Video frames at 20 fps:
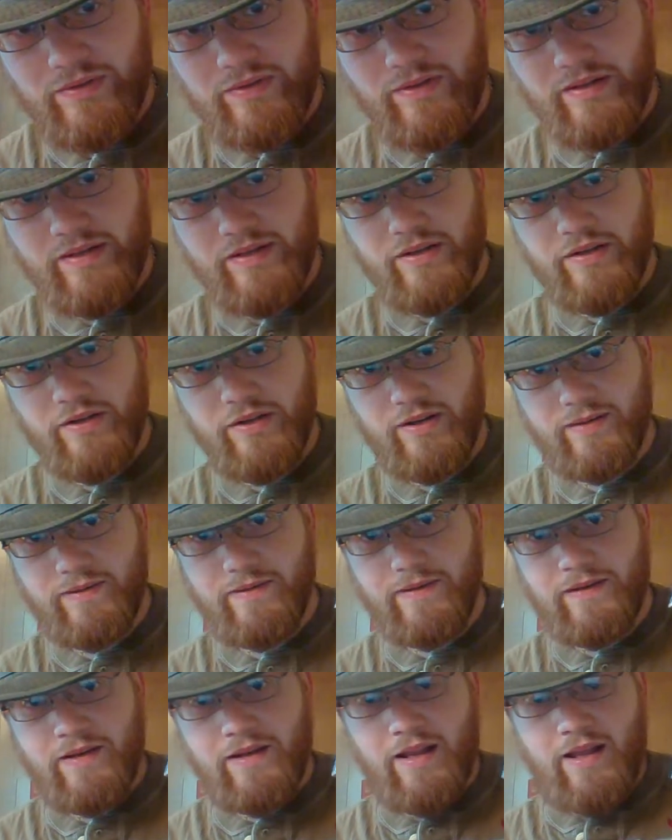you know, you
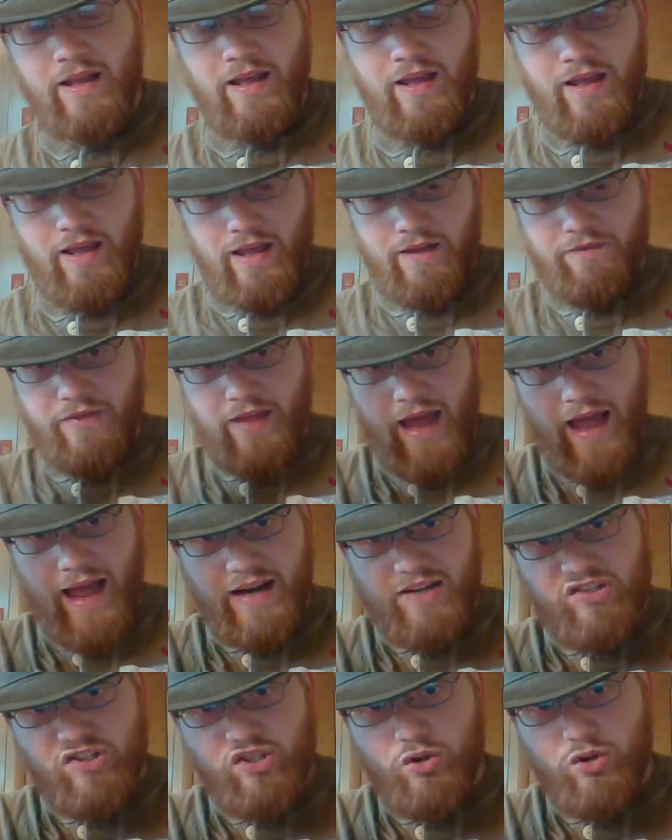could, if the hat
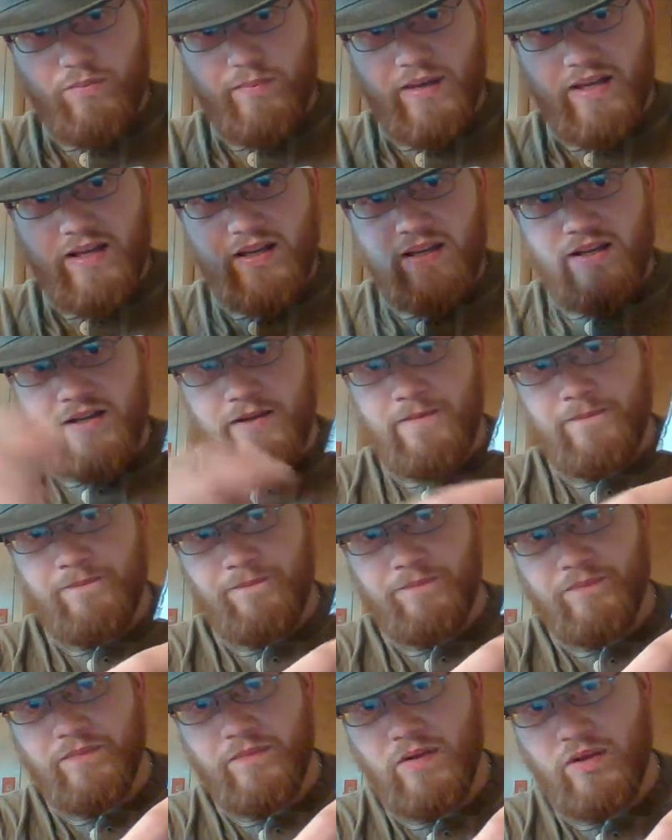is too big,
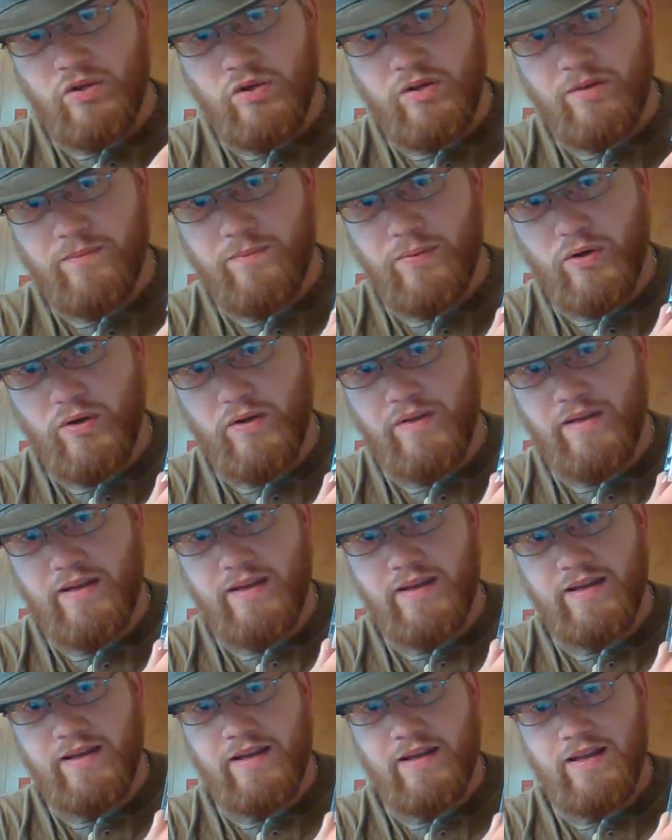you could put
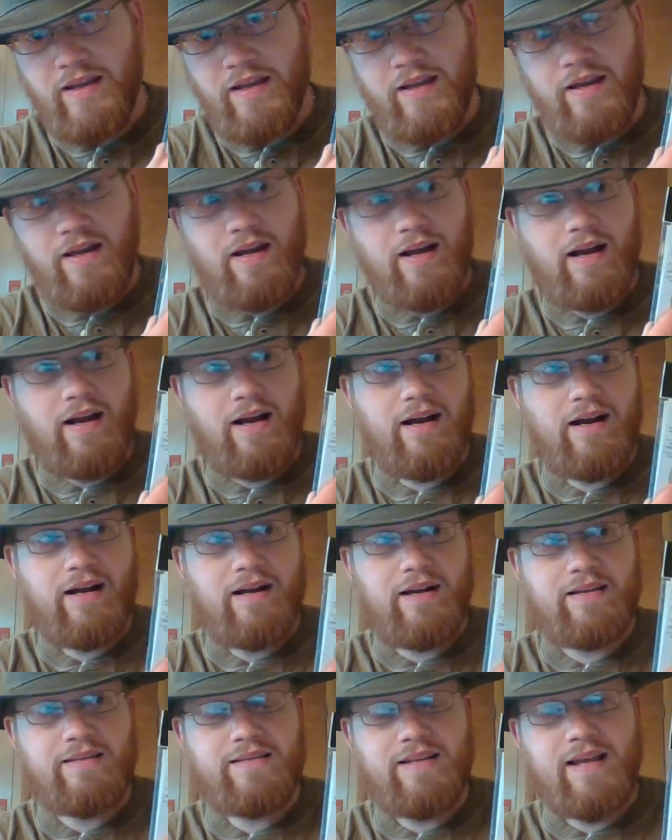the
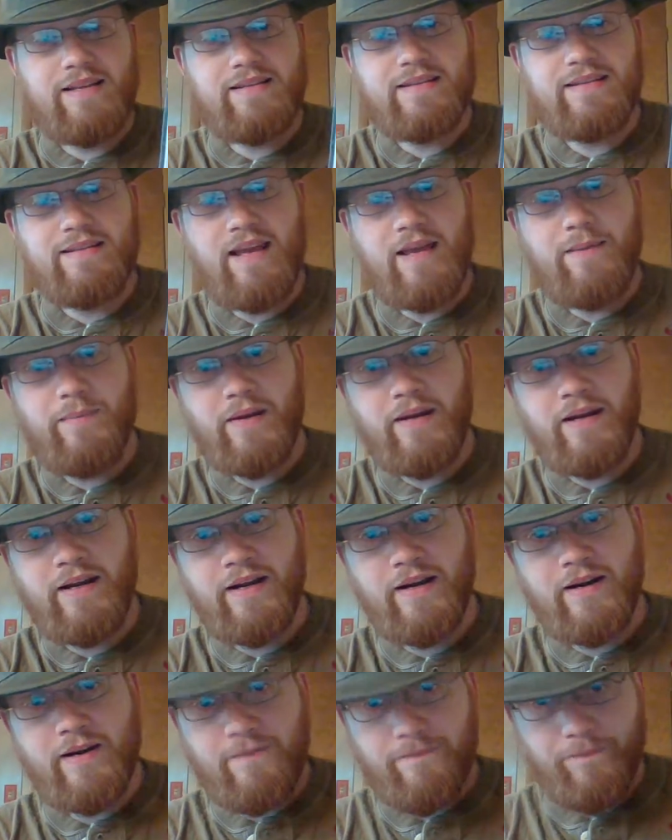sizing tape in
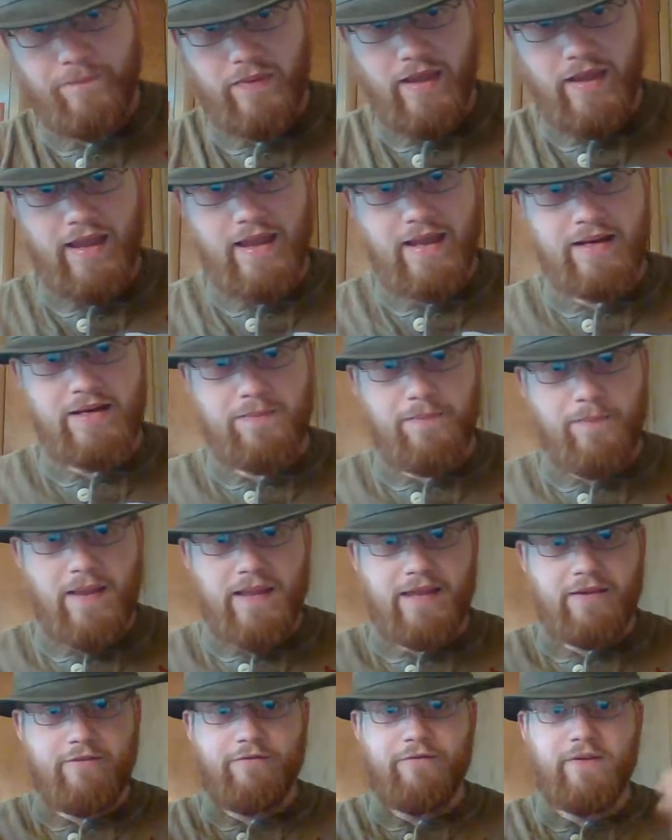here and
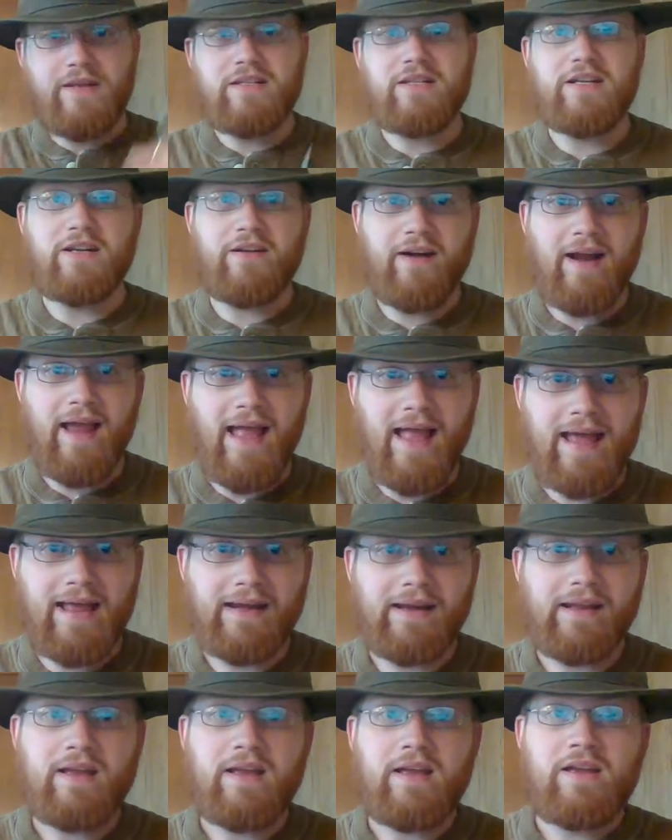make it fit to your
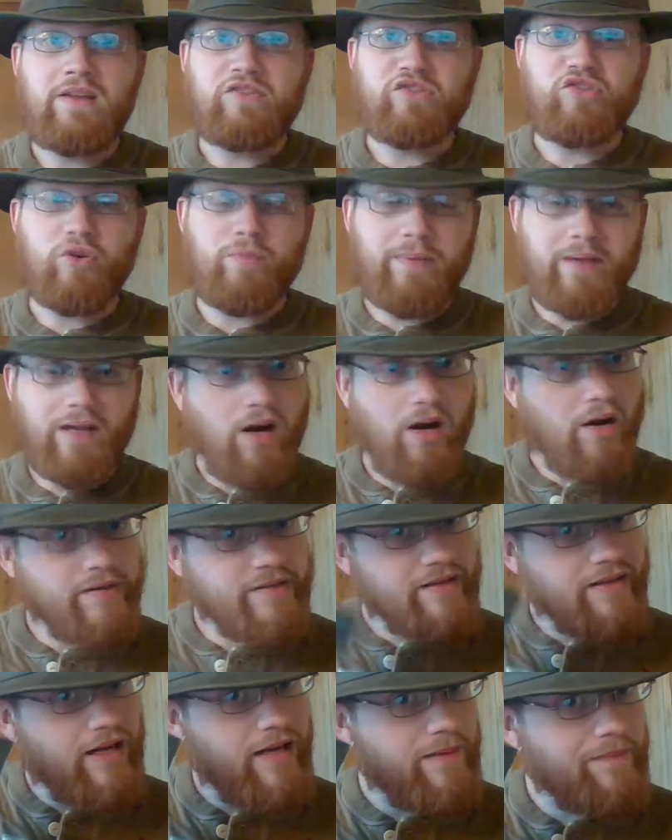head. So because
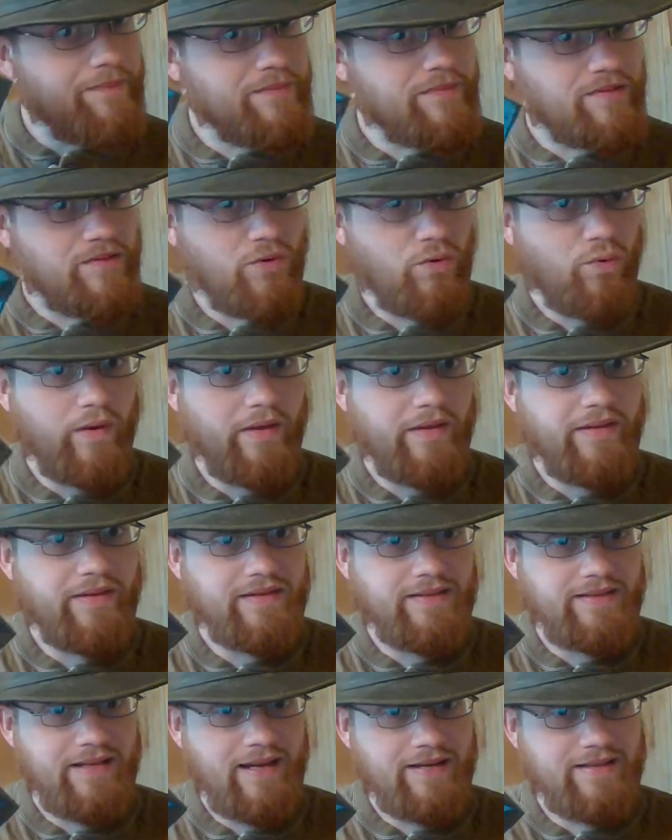it comes with
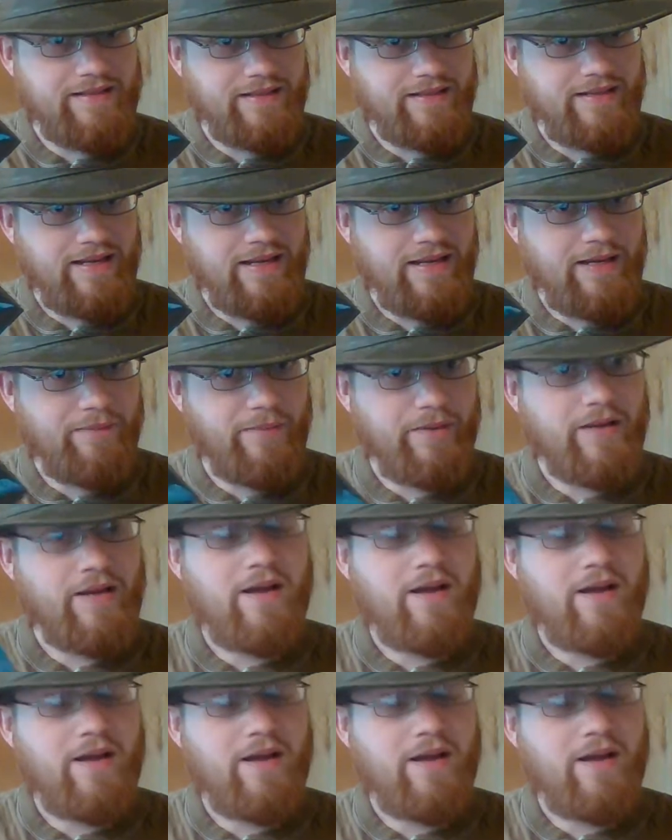sizing tape,